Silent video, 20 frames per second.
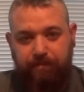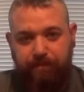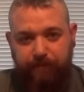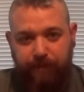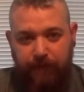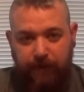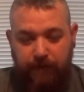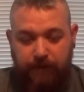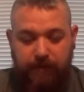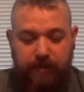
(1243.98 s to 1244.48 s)

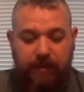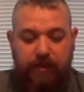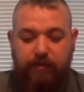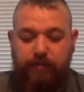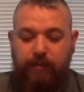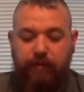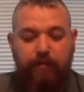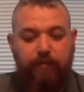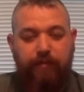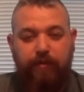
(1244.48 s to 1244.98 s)
it's nice
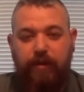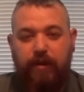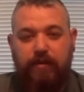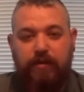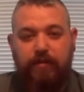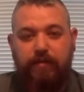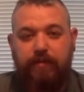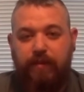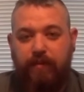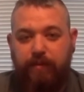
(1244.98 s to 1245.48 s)
to be able to pull
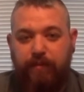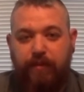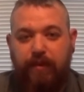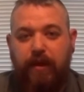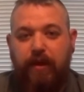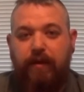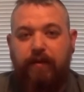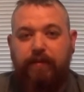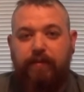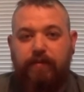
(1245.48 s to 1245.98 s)
out something to
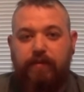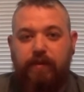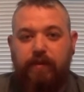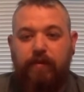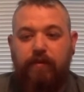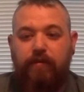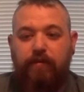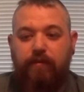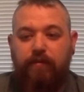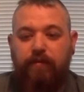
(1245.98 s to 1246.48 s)
play.
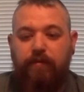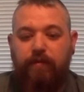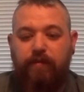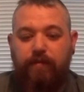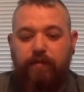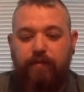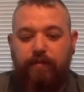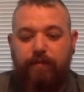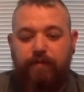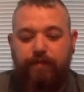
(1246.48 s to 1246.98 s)
So
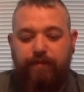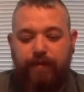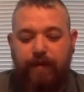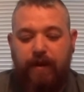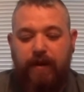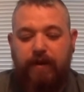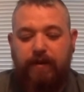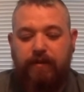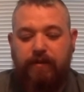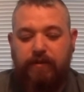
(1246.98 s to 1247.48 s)

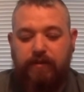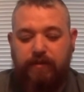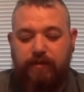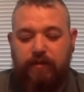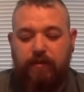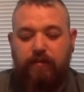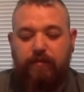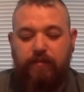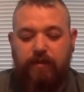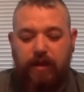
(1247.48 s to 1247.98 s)
find
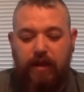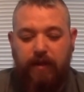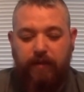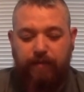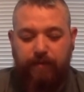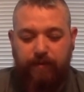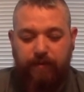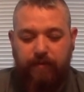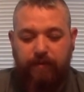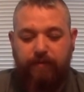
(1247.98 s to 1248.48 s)
some
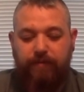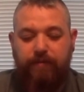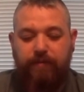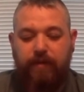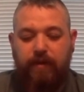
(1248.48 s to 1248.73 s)
type of